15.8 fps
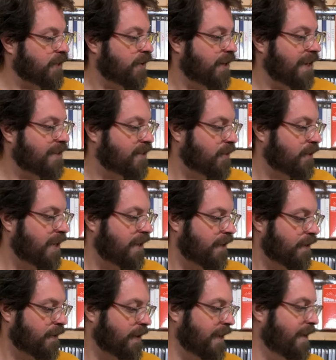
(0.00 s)
Okay, so
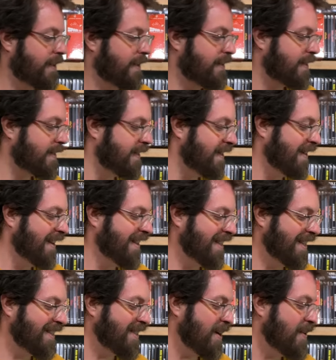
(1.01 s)
here is
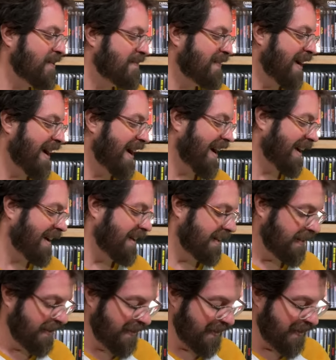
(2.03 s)
the tote bag.
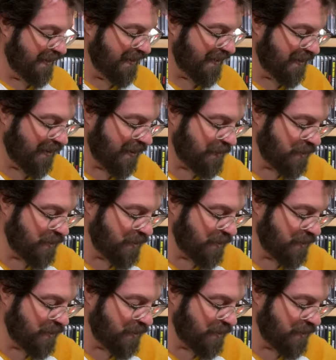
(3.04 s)
Oh, I'm